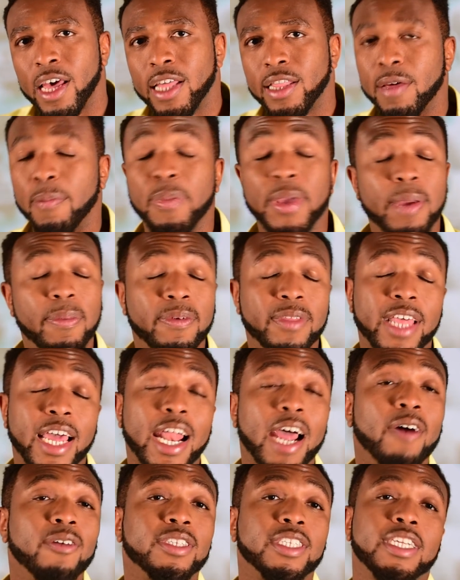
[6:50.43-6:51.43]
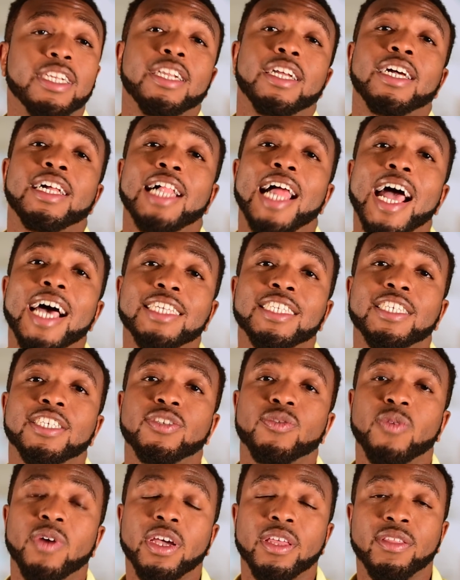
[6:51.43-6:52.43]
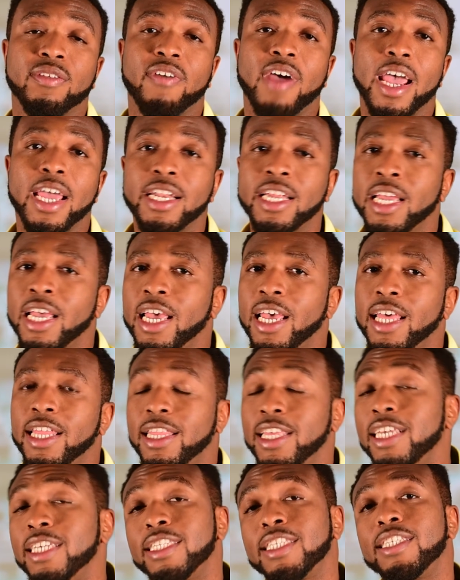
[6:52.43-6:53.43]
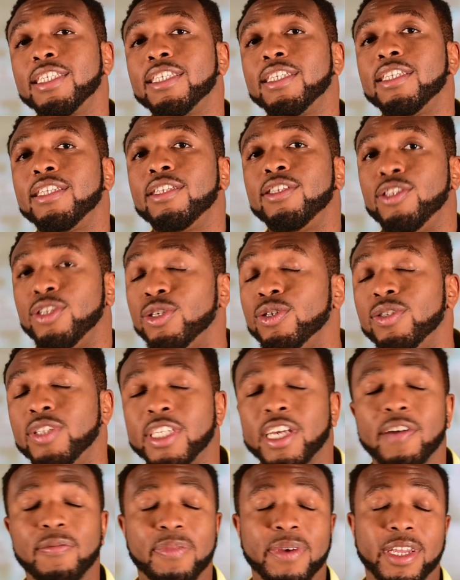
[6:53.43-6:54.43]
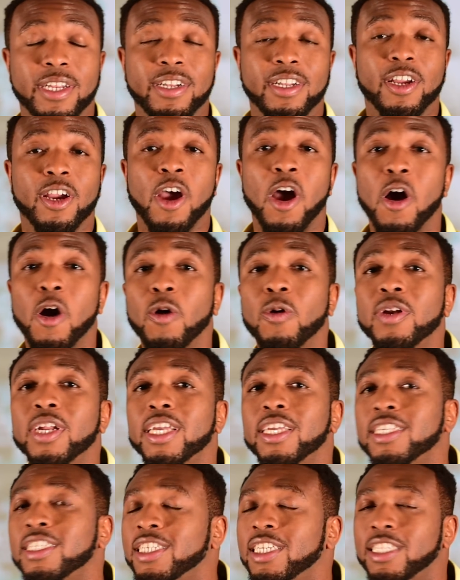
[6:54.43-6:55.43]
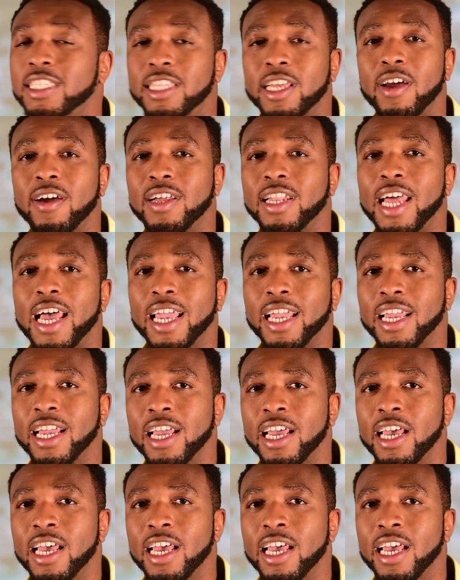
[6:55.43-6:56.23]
The people that I was in classes with, right? These dudes have been coding since they were like